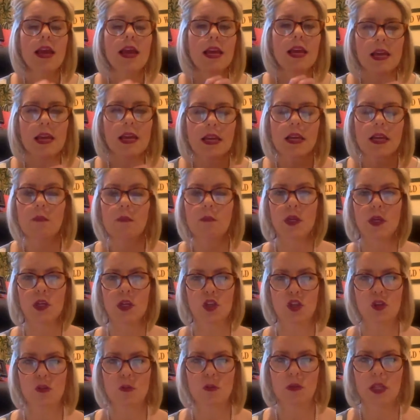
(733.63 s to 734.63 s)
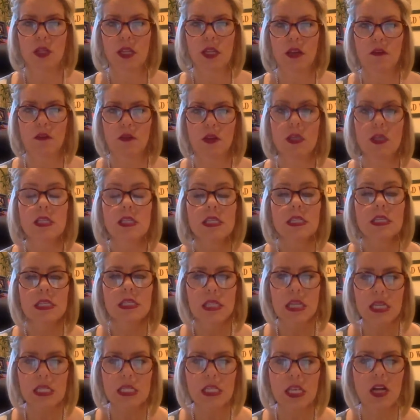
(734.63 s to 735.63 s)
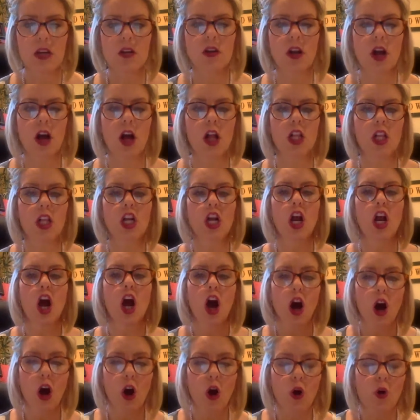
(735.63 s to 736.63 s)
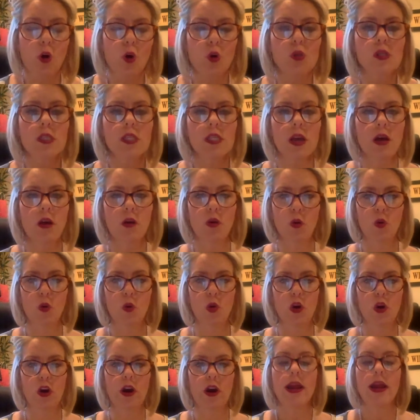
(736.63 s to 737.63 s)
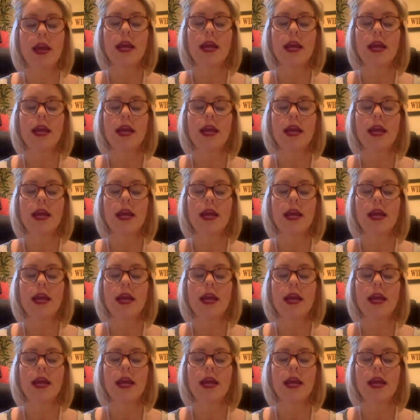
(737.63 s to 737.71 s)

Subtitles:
It can be cumulative. $600 wholesale order.